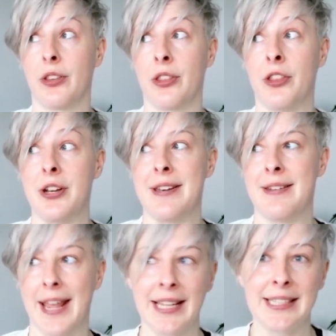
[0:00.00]
the
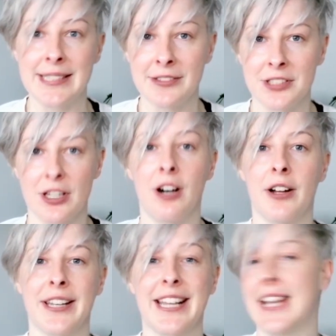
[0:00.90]
negatives
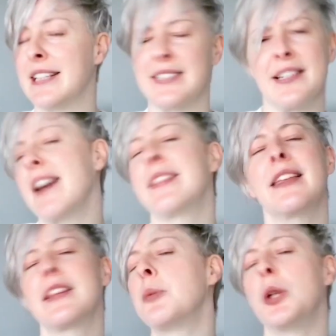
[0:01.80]
are negated. I
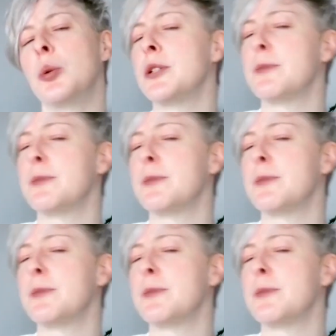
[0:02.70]
think there will always be